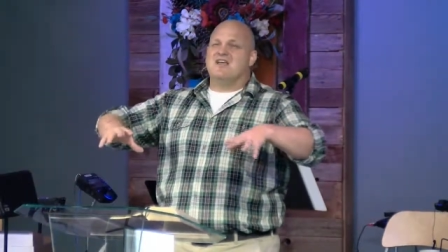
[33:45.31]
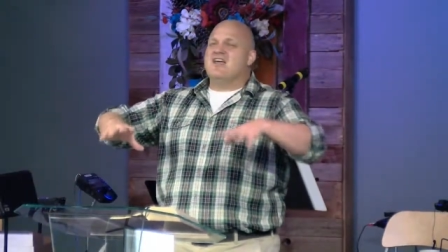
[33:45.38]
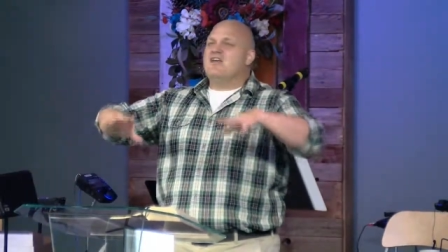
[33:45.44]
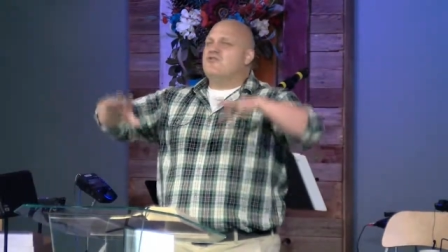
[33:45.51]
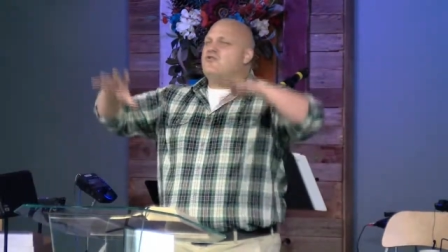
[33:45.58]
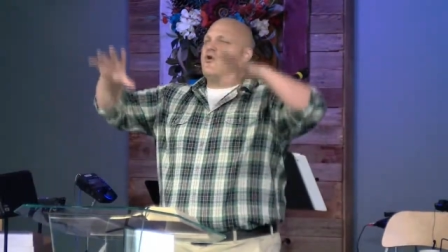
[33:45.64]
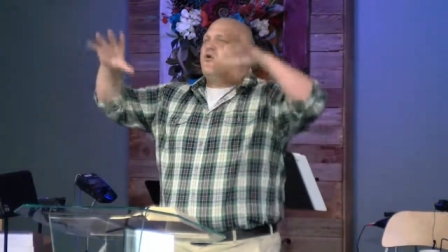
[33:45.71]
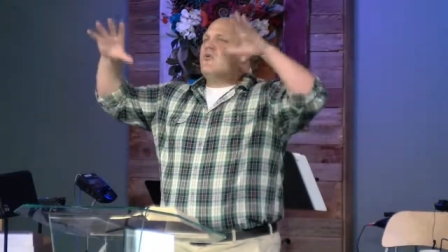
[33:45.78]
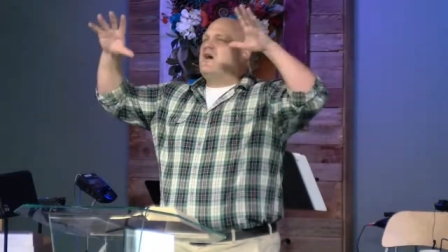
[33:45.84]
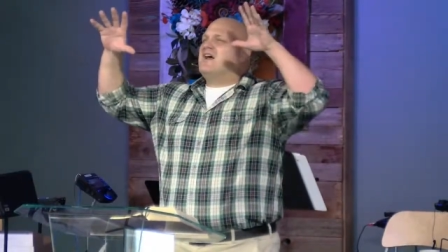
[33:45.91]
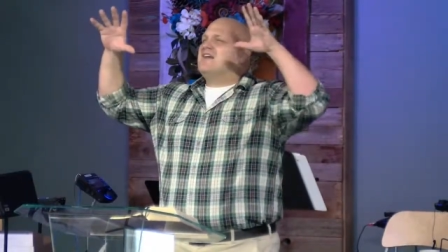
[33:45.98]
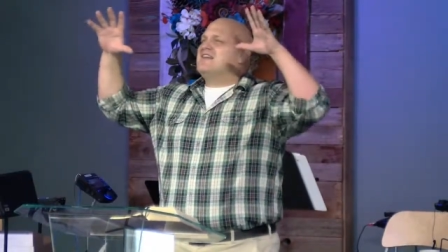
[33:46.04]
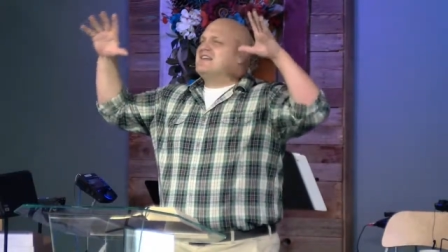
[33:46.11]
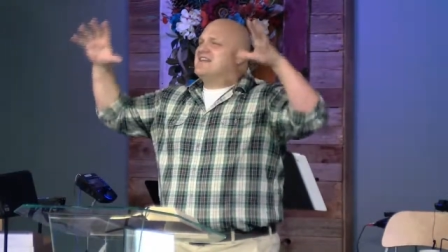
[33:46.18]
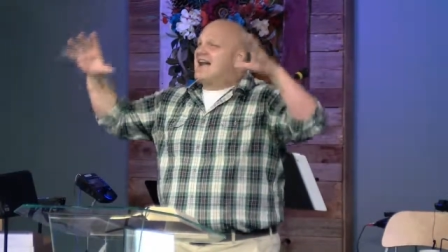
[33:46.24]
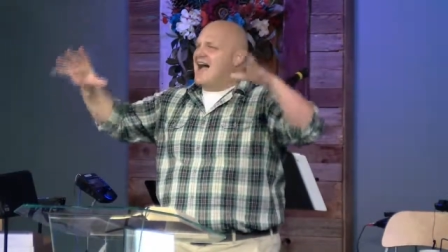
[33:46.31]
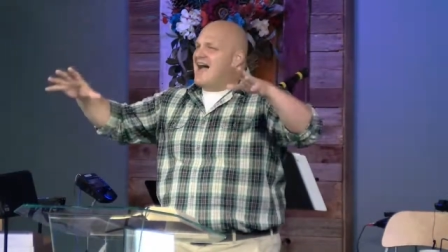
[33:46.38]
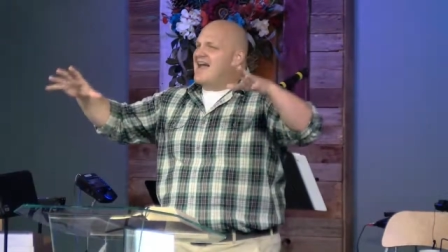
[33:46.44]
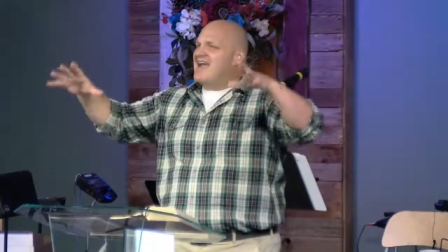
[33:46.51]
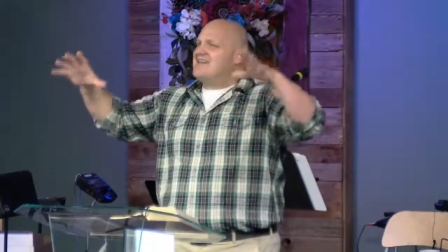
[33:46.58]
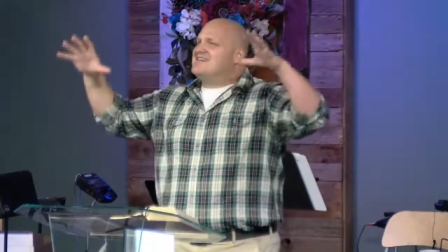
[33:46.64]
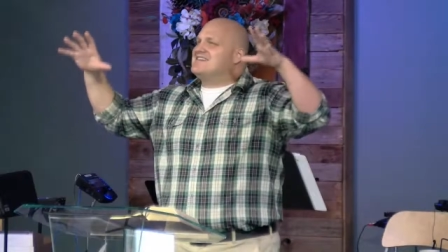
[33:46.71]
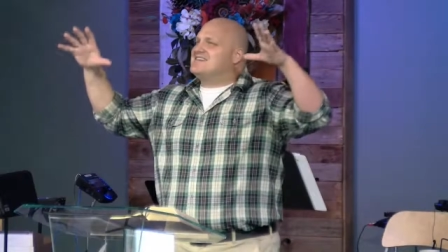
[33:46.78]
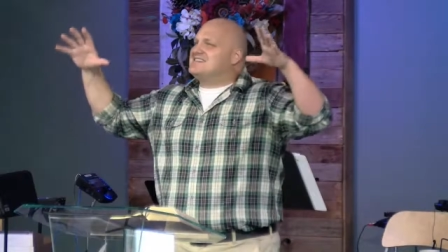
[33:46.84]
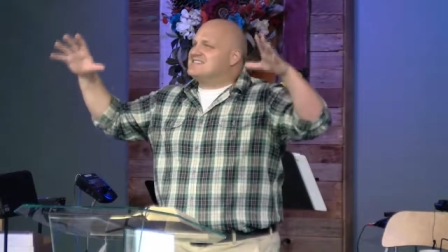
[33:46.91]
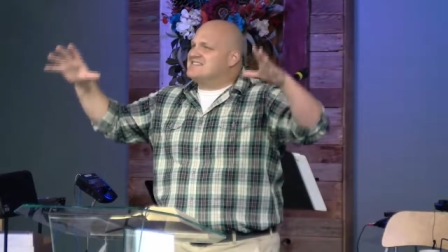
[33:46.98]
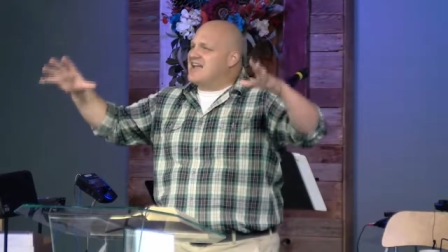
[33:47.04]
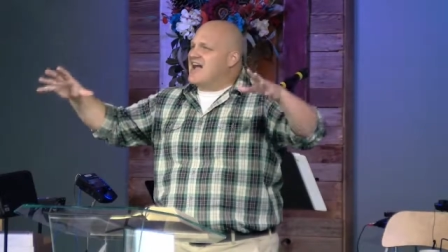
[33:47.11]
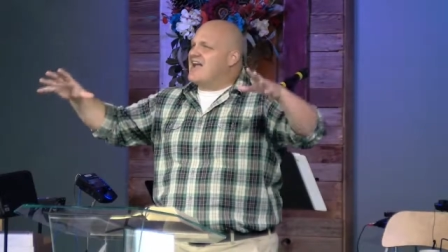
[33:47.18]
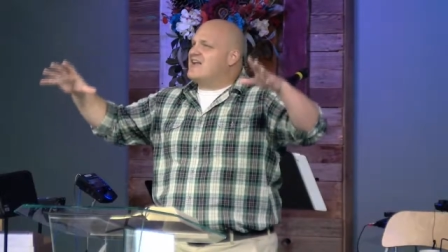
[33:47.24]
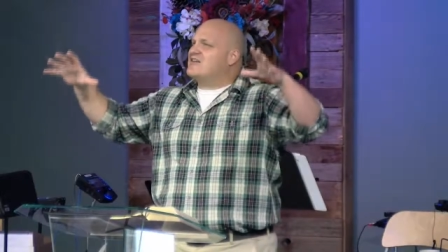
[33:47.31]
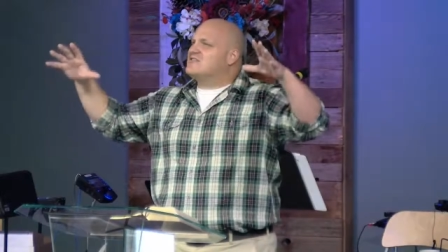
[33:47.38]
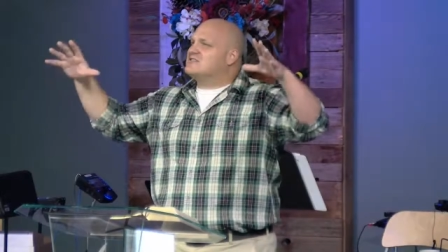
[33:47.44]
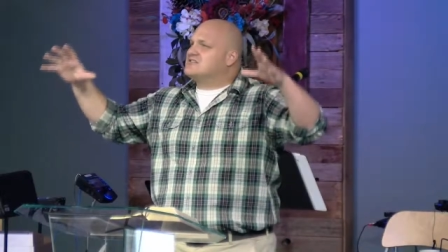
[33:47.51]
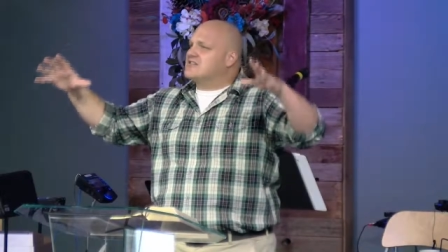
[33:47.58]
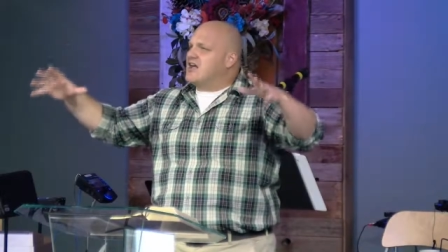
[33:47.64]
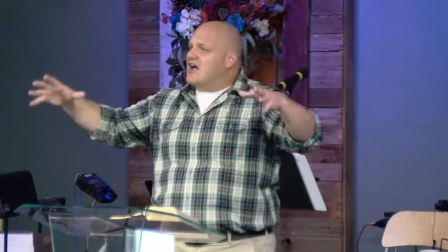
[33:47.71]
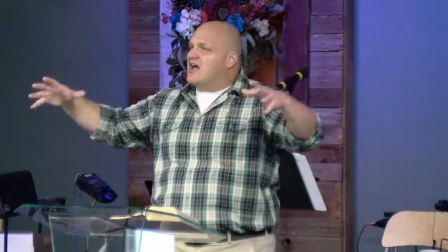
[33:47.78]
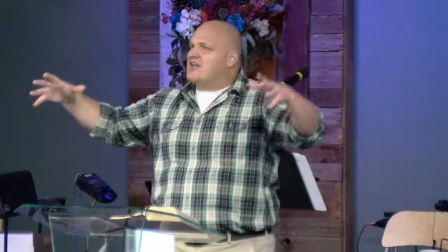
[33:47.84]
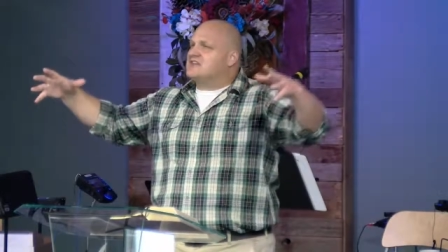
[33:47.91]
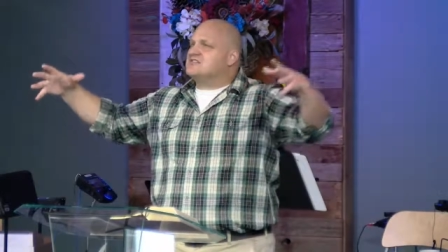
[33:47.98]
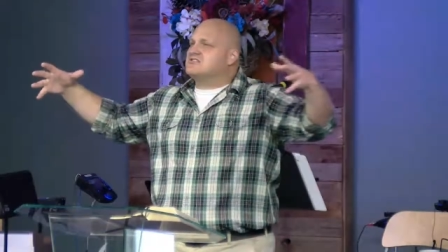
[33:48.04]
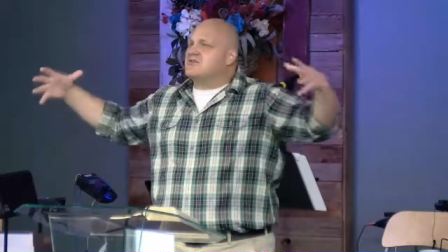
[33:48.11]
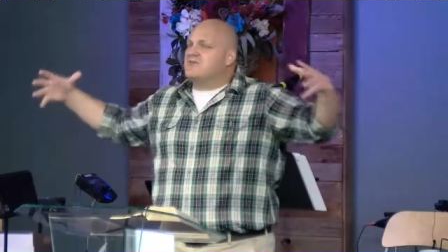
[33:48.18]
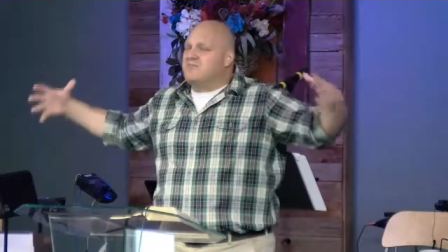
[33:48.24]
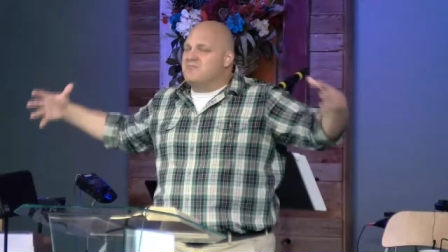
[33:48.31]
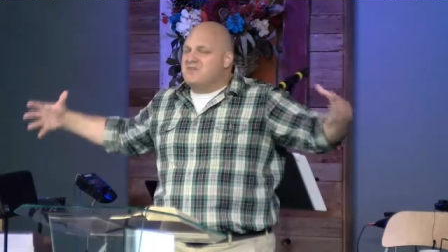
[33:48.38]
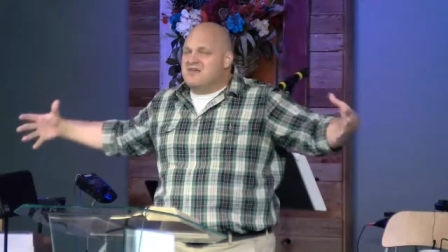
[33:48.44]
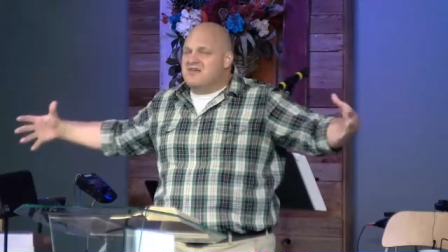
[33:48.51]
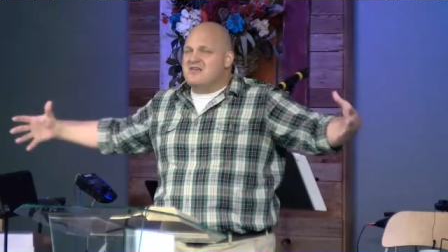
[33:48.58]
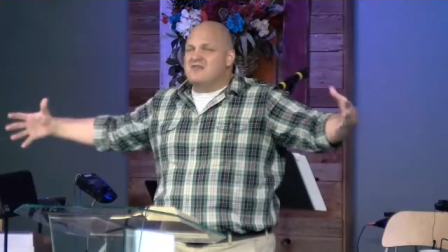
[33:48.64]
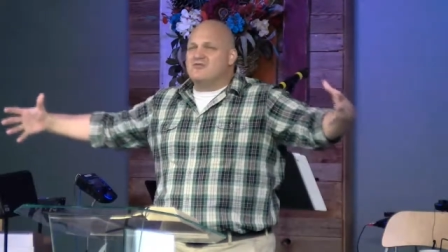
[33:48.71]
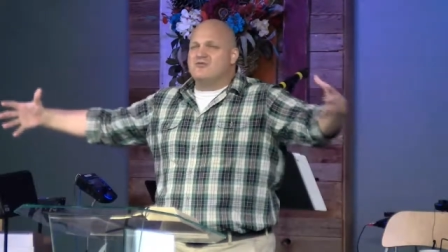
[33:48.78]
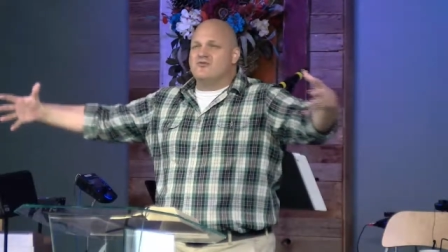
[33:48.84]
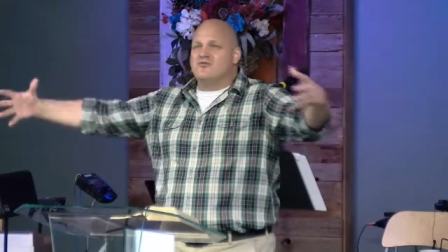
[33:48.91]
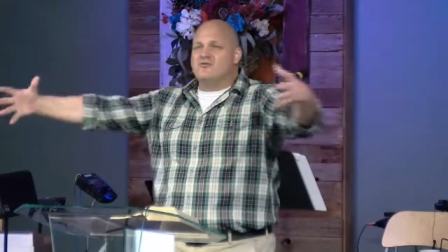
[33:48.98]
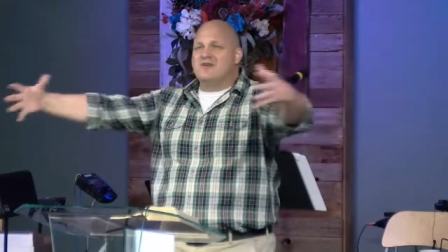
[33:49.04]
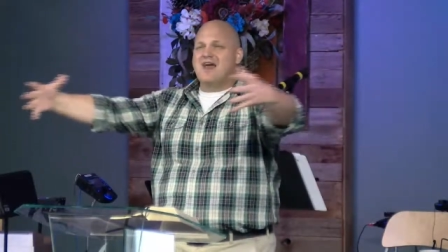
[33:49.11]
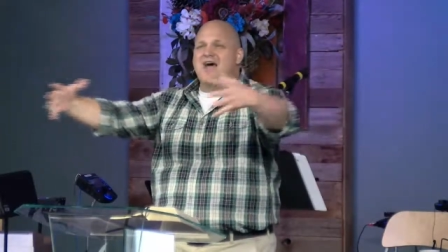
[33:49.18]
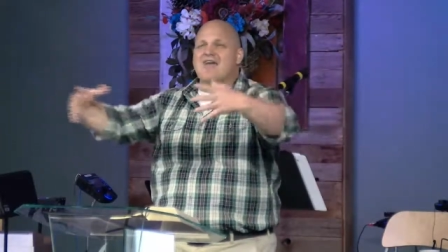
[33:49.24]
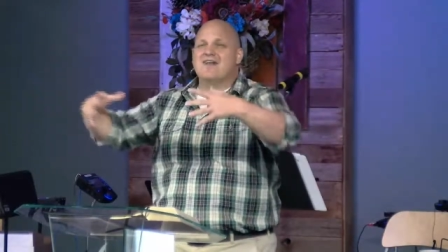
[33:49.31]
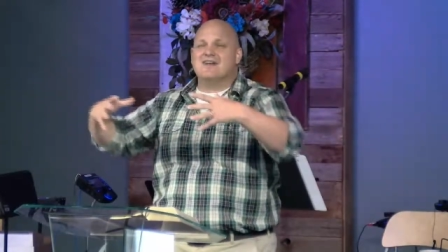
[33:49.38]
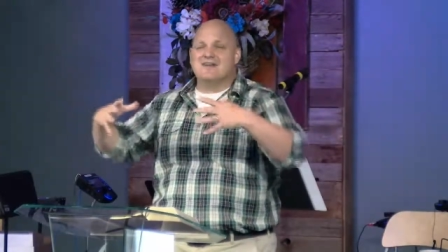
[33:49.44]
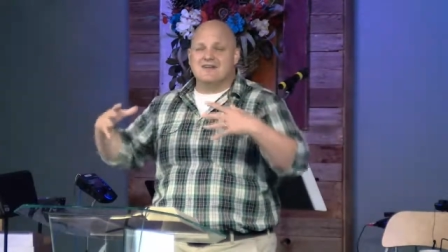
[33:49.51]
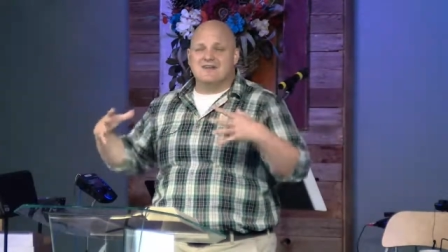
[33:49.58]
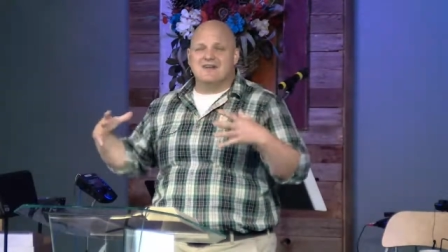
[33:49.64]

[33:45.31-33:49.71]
No, God desires us to be united.